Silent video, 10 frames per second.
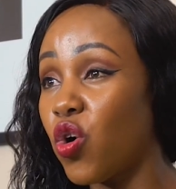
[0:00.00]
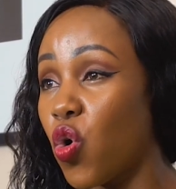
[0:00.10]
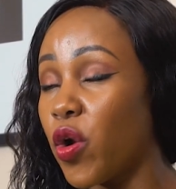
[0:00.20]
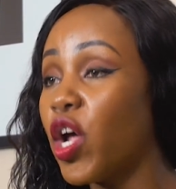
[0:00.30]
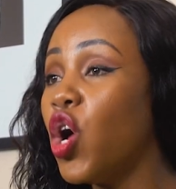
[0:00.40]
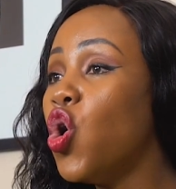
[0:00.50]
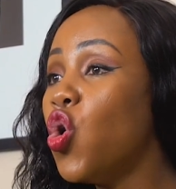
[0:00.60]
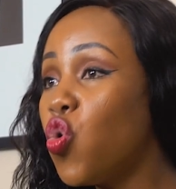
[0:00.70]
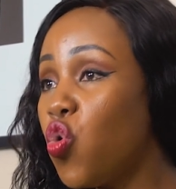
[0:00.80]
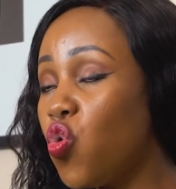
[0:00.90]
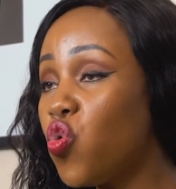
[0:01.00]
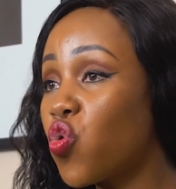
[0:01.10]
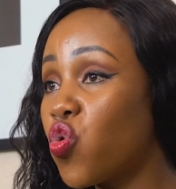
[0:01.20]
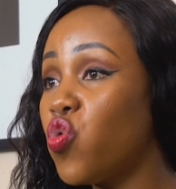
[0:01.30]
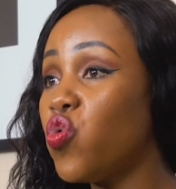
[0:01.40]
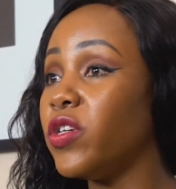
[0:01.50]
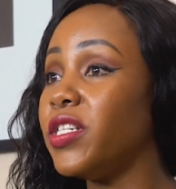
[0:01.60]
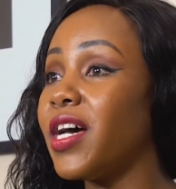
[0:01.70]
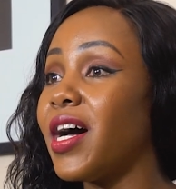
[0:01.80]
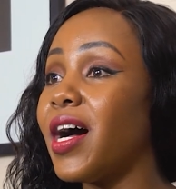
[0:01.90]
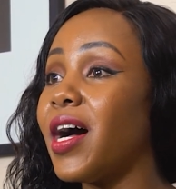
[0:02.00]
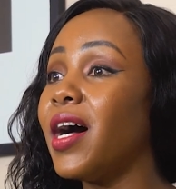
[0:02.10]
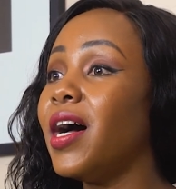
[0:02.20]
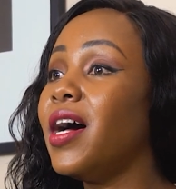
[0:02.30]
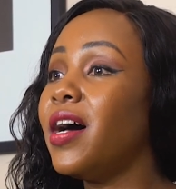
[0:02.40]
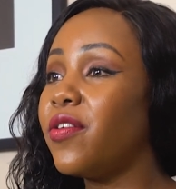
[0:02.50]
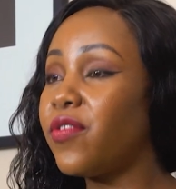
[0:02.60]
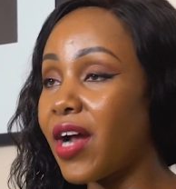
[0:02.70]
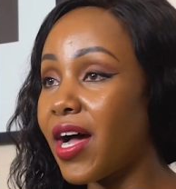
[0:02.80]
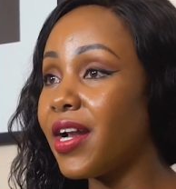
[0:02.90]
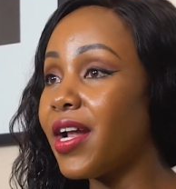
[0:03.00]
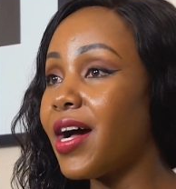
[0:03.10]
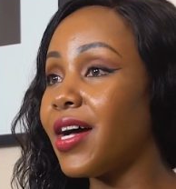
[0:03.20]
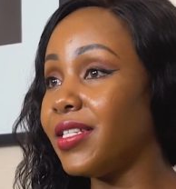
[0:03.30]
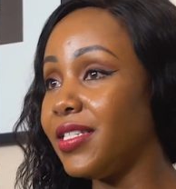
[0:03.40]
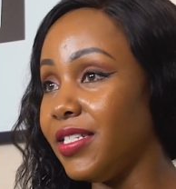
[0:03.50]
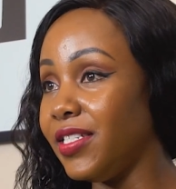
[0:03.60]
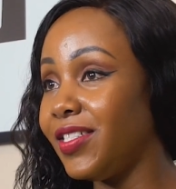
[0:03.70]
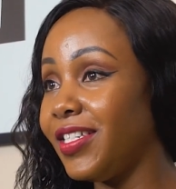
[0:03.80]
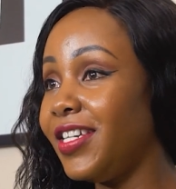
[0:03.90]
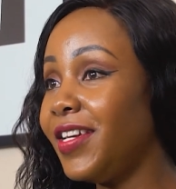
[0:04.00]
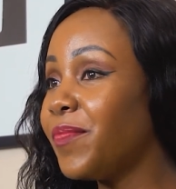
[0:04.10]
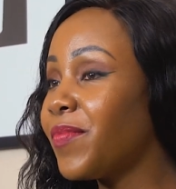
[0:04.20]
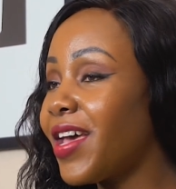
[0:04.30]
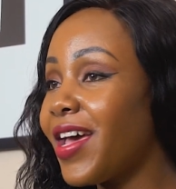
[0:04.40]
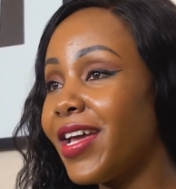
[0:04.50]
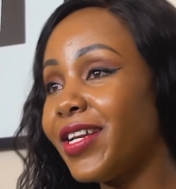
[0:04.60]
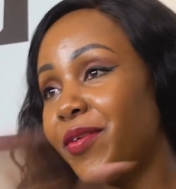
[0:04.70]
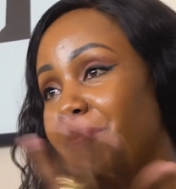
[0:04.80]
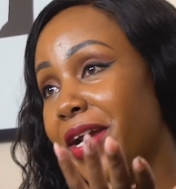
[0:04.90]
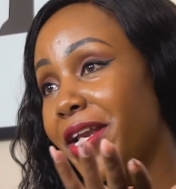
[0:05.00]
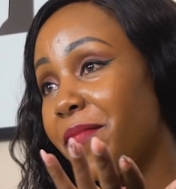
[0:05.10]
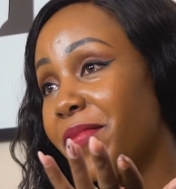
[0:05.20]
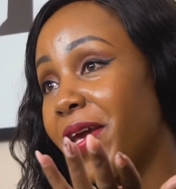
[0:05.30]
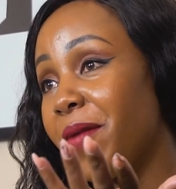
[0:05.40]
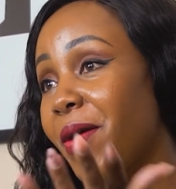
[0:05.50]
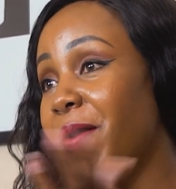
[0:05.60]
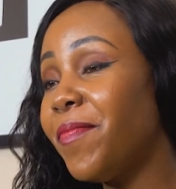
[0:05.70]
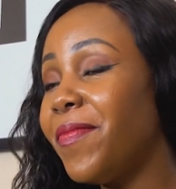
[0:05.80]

on who could run as DG. And my name came up